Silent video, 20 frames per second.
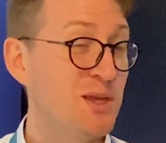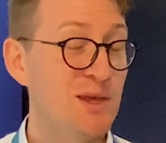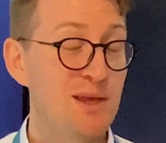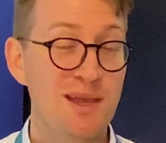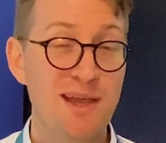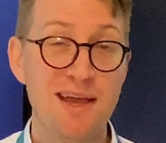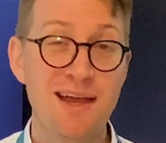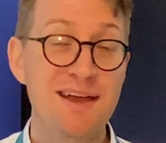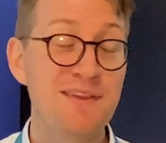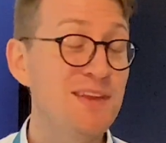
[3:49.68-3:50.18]

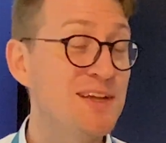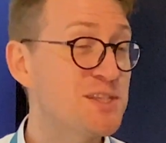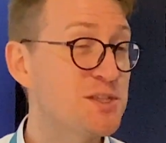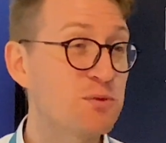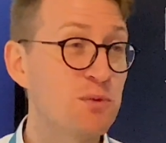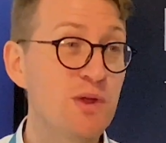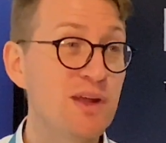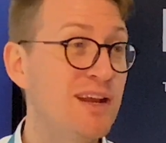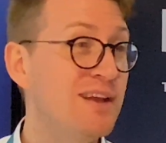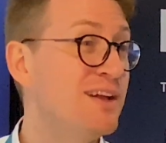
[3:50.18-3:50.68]
Yeah, and that's a
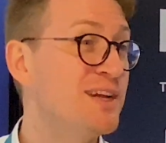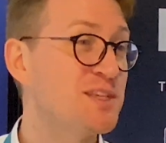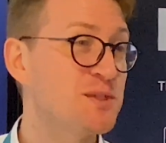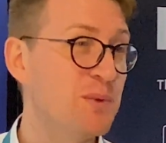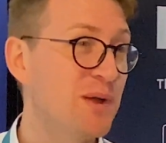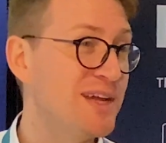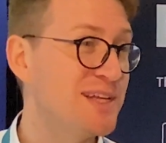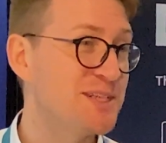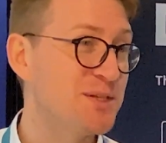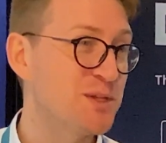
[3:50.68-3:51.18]
really nice
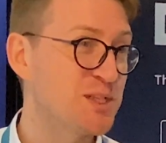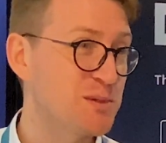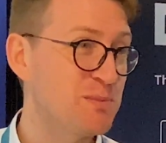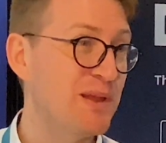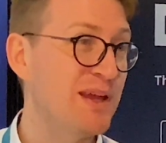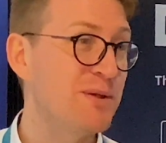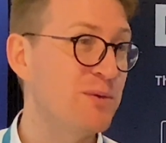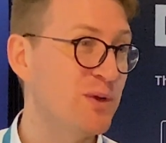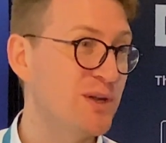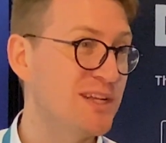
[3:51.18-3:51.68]
way to
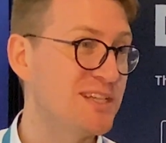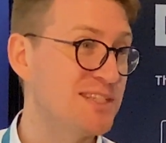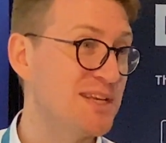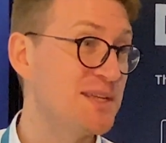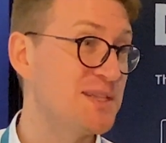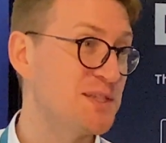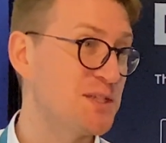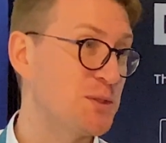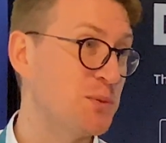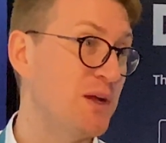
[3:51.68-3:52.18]
explain what it
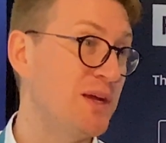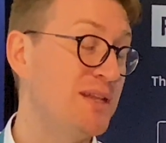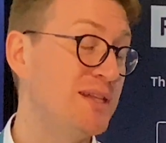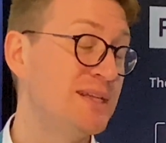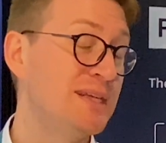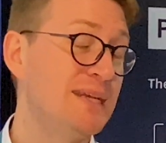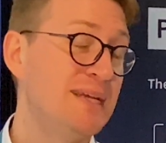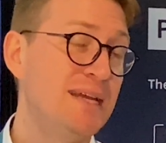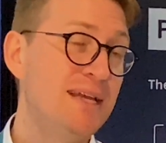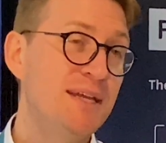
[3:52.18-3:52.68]
does as well.
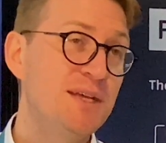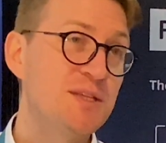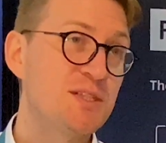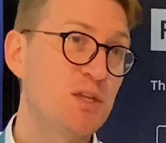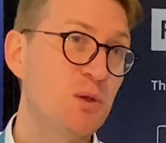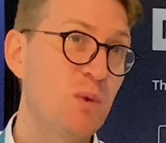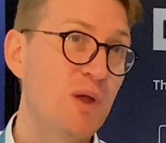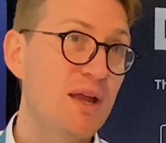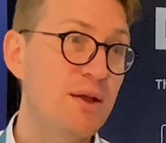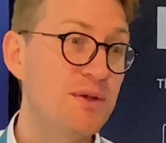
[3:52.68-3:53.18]

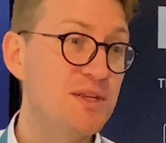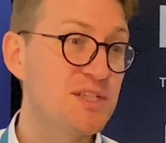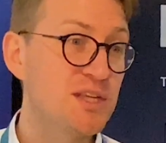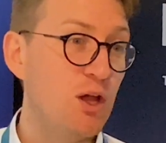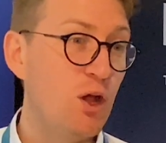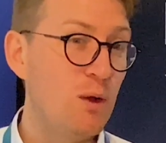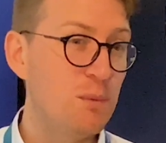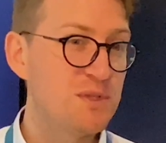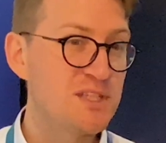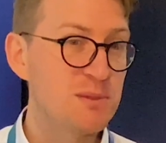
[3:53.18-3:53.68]
So whereas
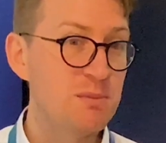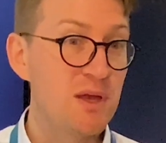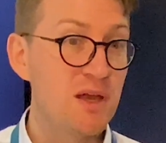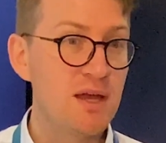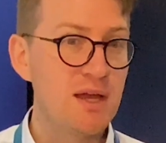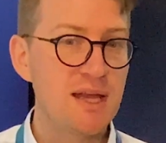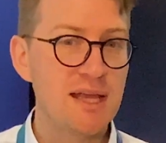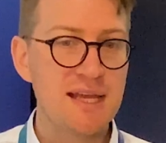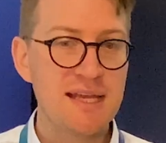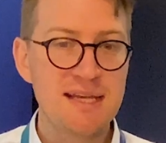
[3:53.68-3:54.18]

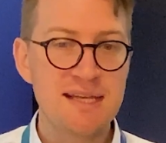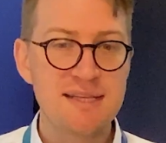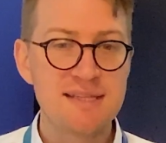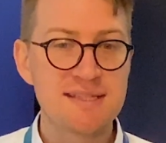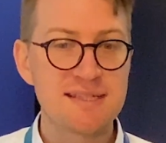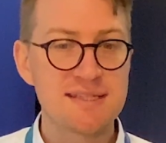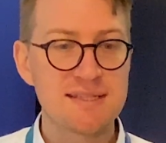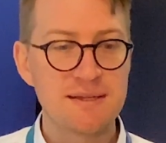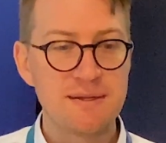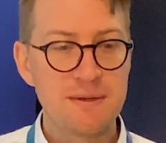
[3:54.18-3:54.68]
Optima
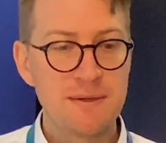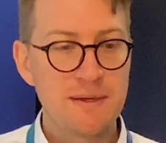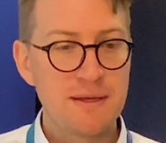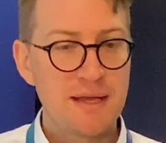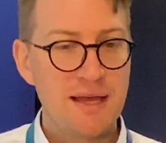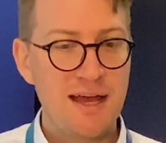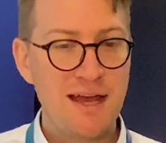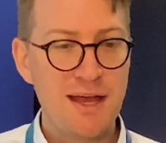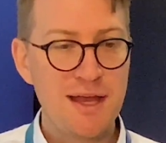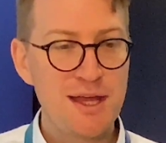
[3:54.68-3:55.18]
is,
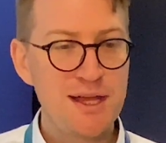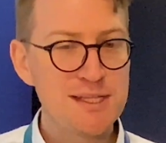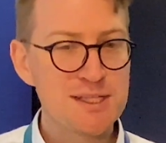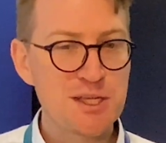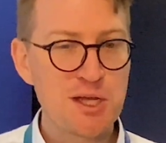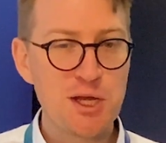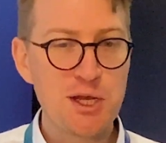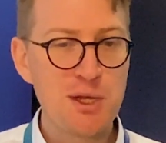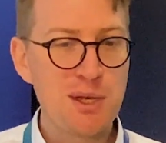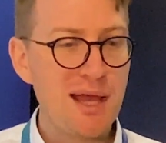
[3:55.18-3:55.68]
it's
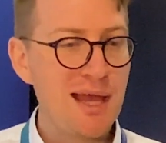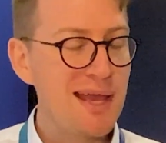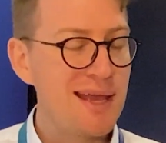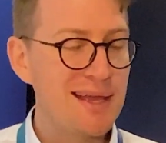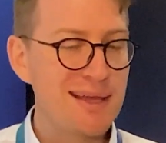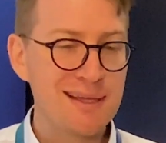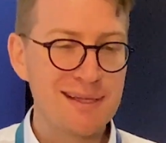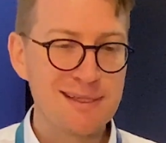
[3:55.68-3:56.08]
kind of like,